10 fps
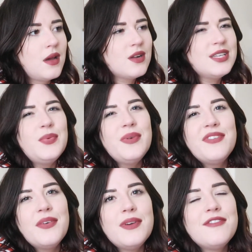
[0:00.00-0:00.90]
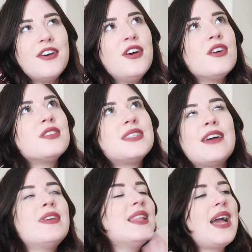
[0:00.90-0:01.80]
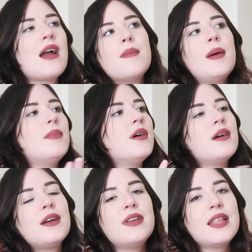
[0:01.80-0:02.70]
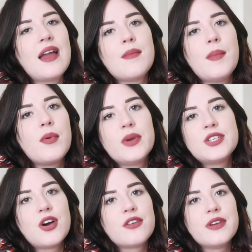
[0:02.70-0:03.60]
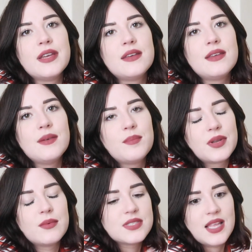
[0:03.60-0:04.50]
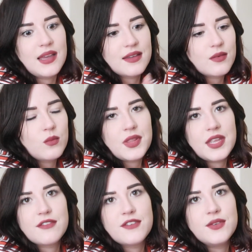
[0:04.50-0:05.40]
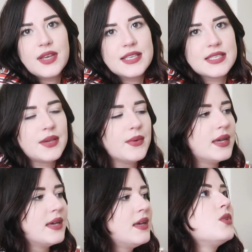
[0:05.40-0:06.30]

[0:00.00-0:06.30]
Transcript: Or did we view it first? I really can't remember. I really can't remember which order it, it but it was like within a few days anyway.